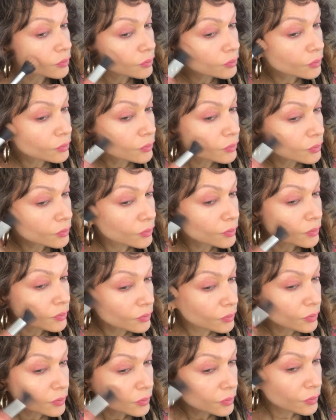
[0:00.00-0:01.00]

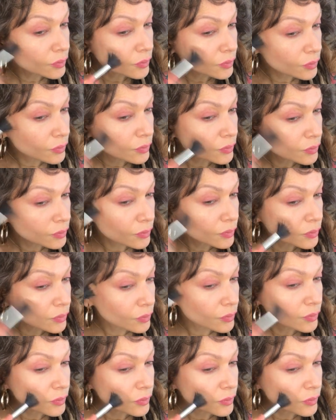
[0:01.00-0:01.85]
(silence)